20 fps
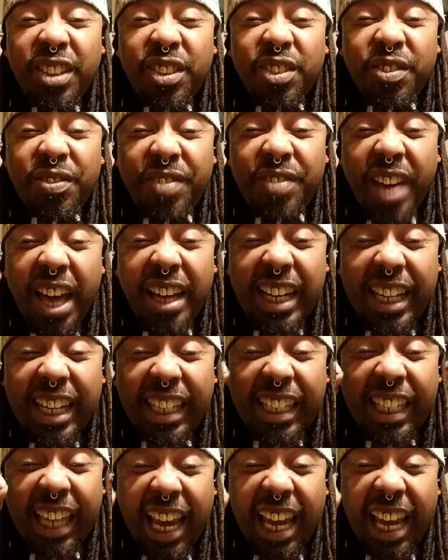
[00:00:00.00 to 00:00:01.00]

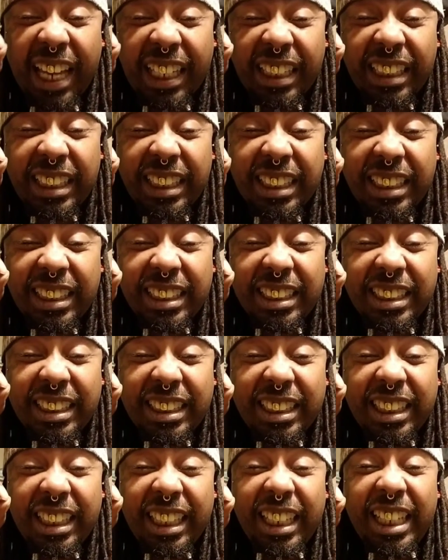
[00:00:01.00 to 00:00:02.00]
Farrakhan
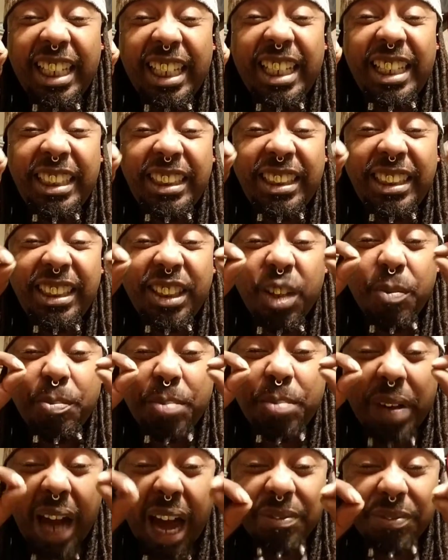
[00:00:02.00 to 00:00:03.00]
is the
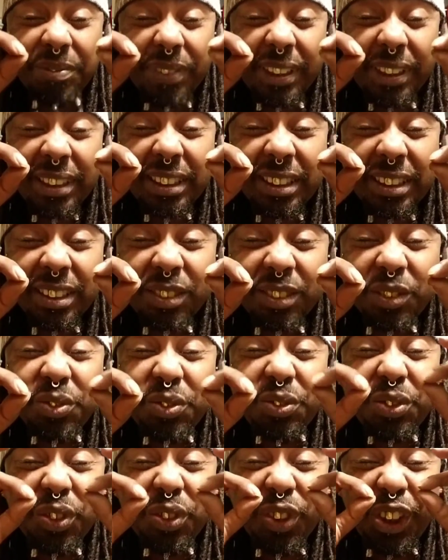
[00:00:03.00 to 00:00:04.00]
prophet
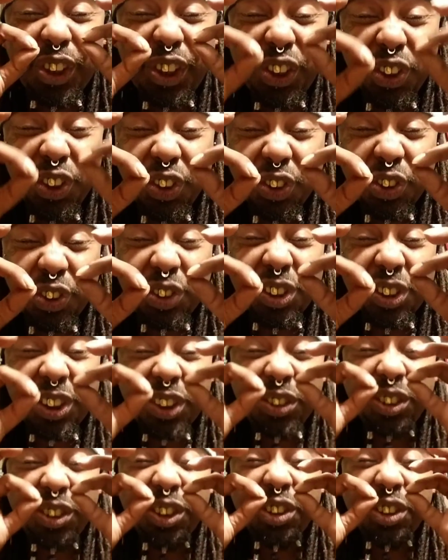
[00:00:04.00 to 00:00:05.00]
for you to do